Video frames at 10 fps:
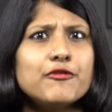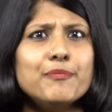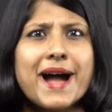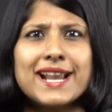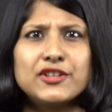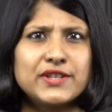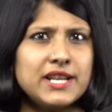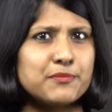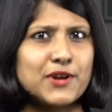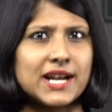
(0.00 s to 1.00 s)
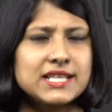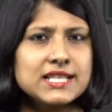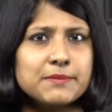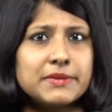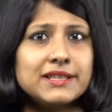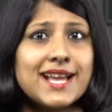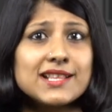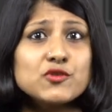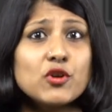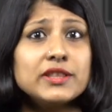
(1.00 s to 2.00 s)
of bad trade practice, but
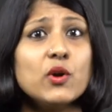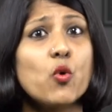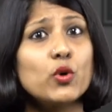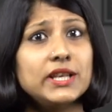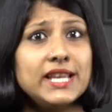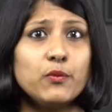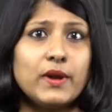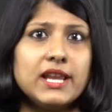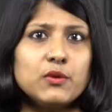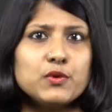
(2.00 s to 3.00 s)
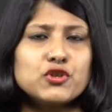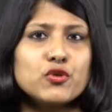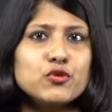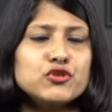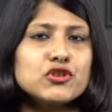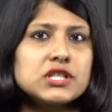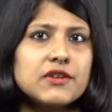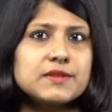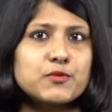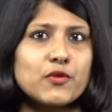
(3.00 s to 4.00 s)
that's not the only way in which a goods or
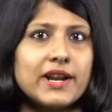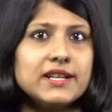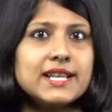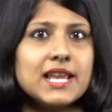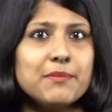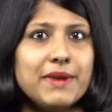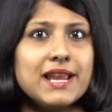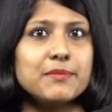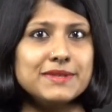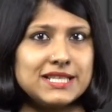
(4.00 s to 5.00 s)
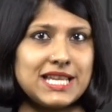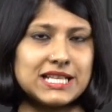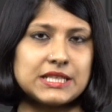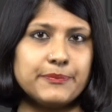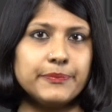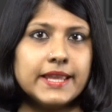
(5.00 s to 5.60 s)
service provider can make mistakes.